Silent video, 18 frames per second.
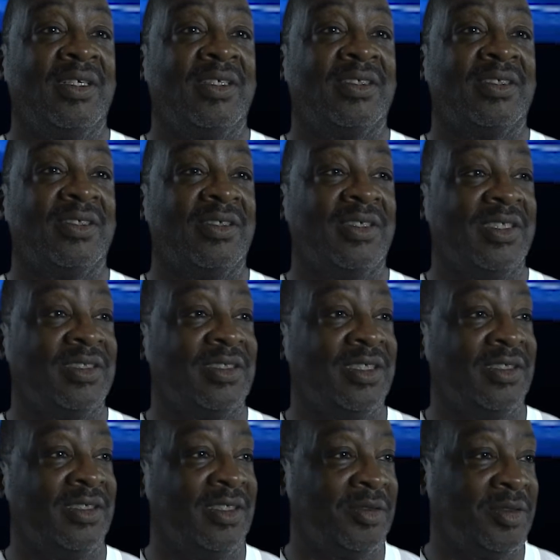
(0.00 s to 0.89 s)
So they
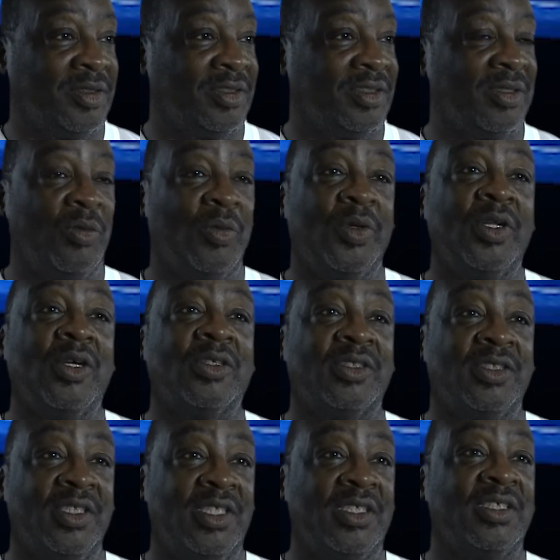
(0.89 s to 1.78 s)
said, someone
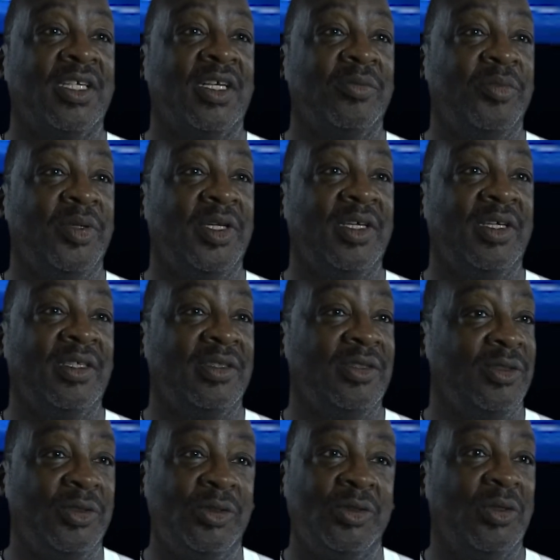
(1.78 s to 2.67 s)
else needs that bed.
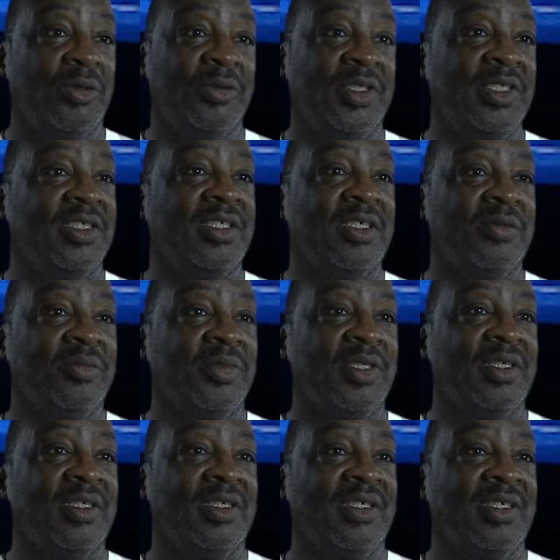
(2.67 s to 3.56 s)
You don't need that
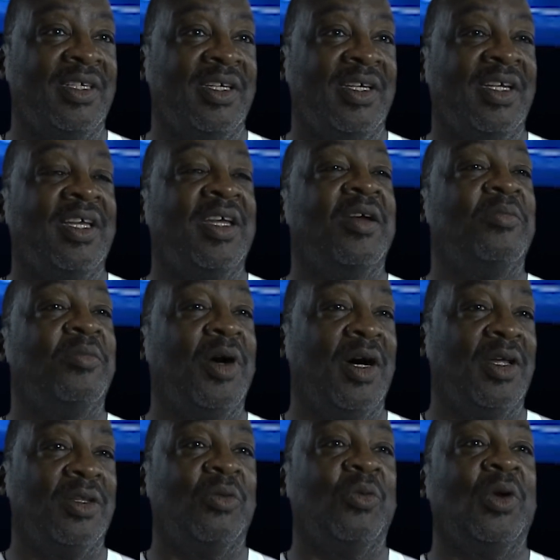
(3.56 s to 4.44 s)
bed. And
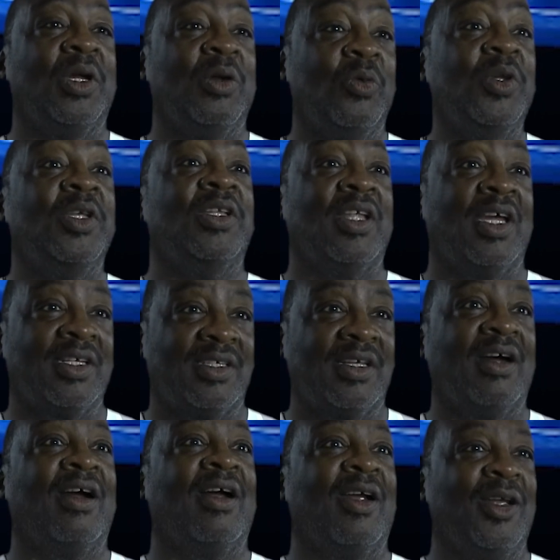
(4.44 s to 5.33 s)
by the way, we'd like
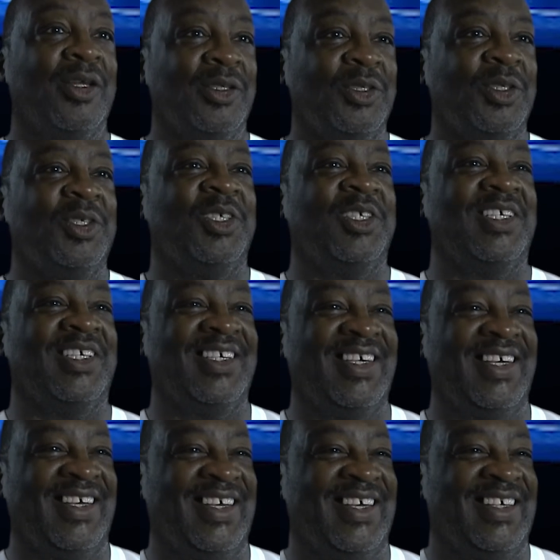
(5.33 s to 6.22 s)
to hire you.
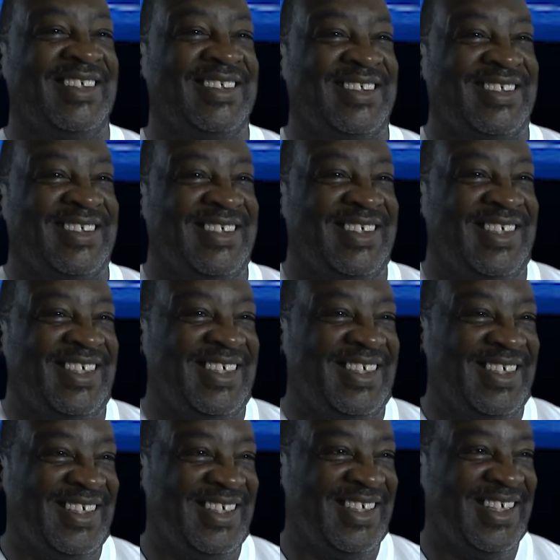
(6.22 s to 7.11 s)
So
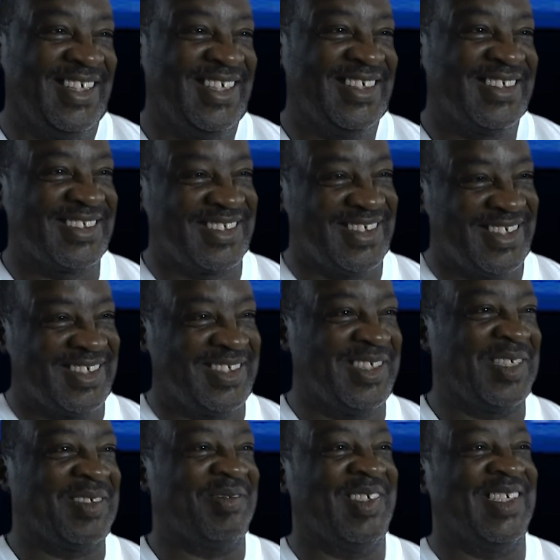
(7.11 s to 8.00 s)
they
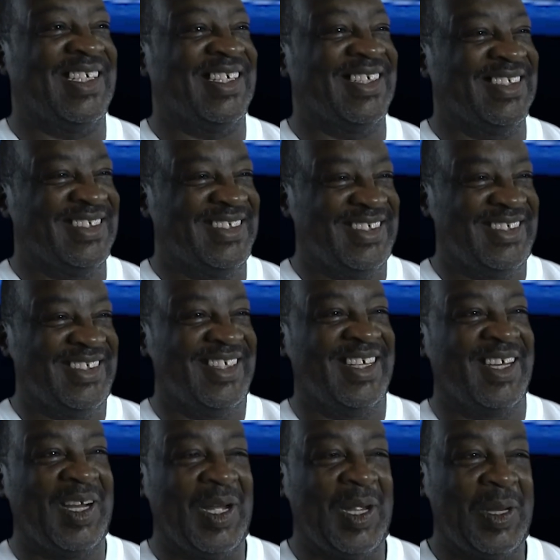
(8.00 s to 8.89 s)
kicked me out and then
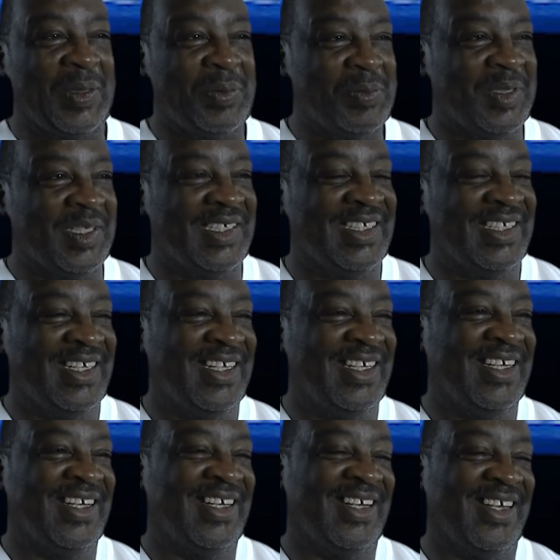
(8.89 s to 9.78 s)
they hired me.
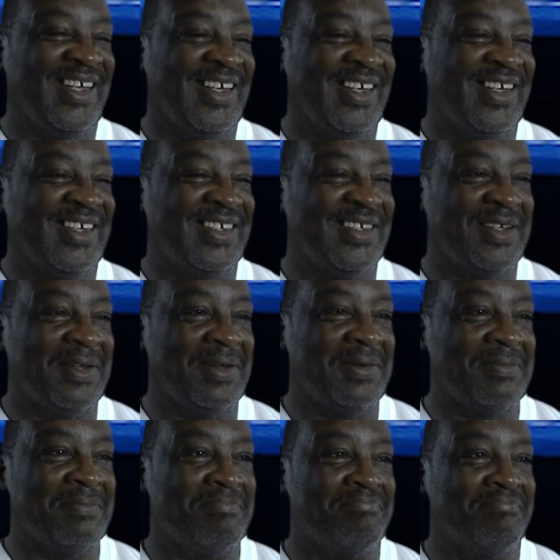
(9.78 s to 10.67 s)

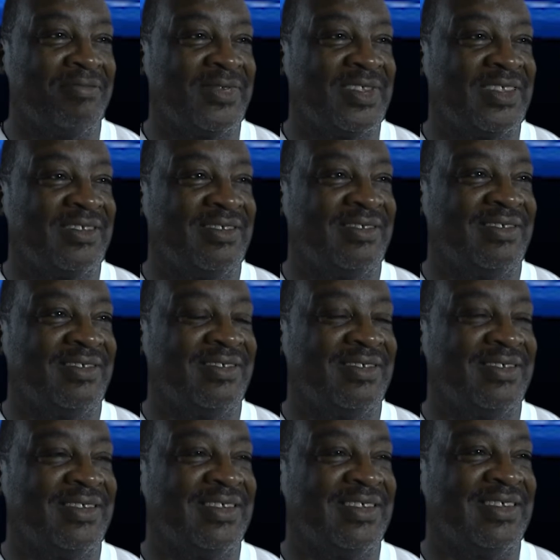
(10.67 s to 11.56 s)
And
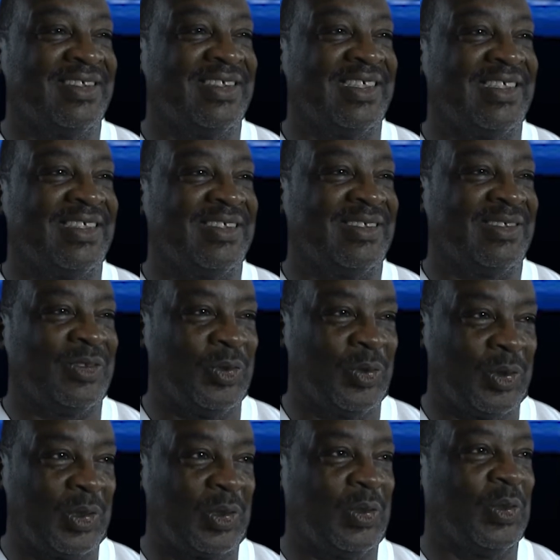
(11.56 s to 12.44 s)

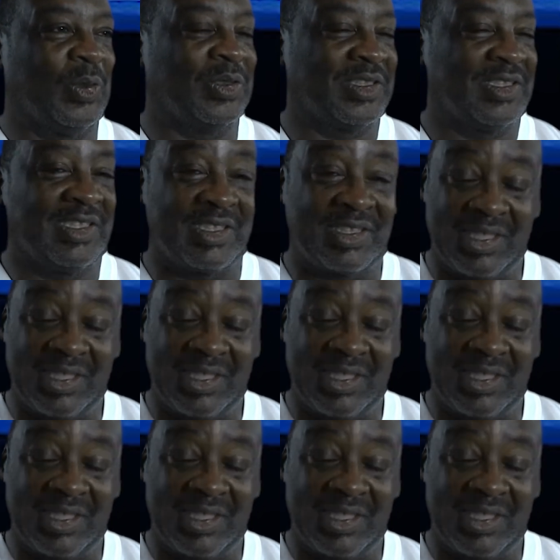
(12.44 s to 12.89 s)
during the course of the